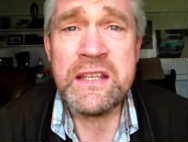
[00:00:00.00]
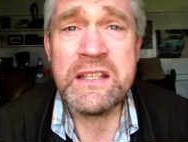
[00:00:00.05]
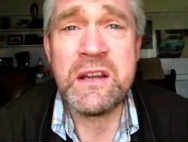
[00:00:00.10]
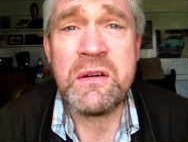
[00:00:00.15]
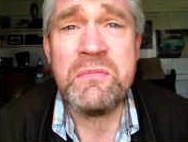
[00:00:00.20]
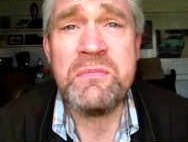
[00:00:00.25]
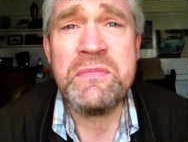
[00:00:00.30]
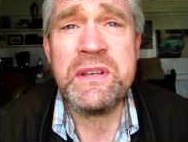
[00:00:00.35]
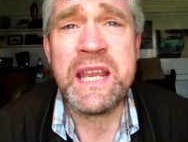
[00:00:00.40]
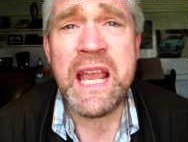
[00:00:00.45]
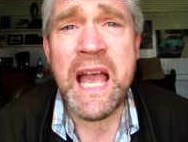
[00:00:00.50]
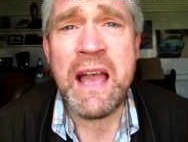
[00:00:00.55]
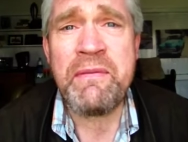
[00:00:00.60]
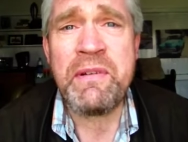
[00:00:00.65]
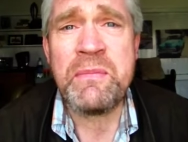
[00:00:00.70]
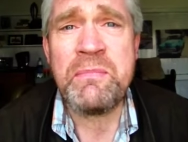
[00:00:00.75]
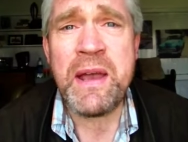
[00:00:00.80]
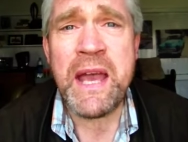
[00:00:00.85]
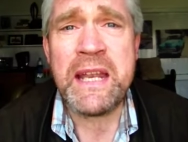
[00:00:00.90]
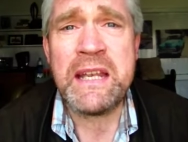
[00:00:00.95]
some
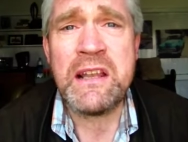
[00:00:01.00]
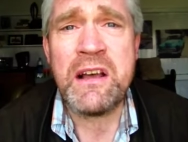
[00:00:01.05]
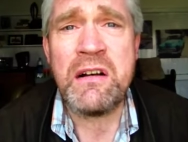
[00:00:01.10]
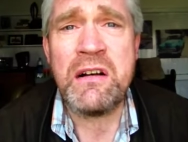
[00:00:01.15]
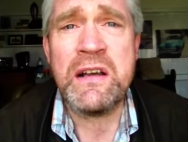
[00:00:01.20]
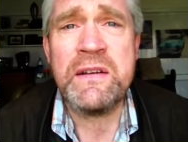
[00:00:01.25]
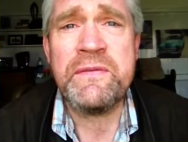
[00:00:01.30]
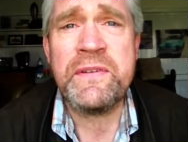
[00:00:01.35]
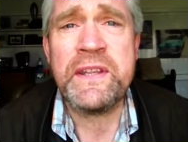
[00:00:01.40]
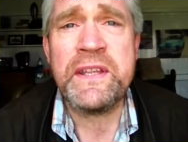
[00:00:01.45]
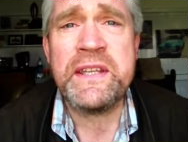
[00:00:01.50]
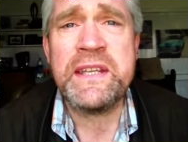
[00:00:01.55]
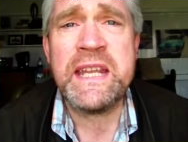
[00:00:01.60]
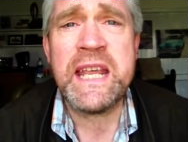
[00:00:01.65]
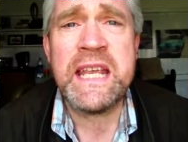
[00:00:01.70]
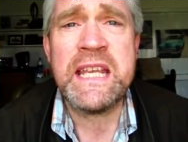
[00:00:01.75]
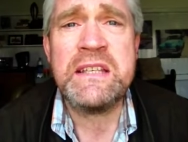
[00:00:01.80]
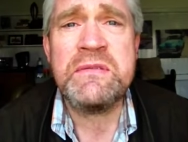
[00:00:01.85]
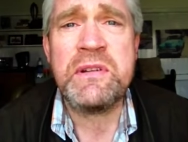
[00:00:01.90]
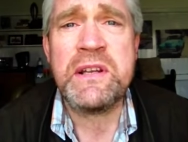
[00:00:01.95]
Cavan man longing for the
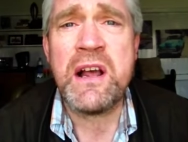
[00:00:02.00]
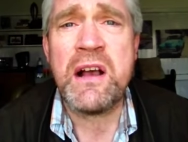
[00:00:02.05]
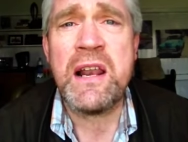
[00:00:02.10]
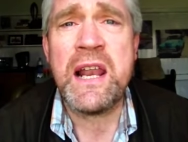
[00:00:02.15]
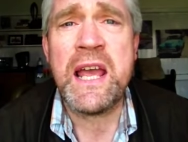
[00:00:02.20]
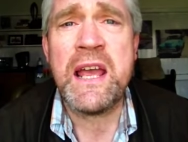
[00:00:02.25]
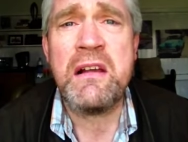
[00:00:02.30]
days when all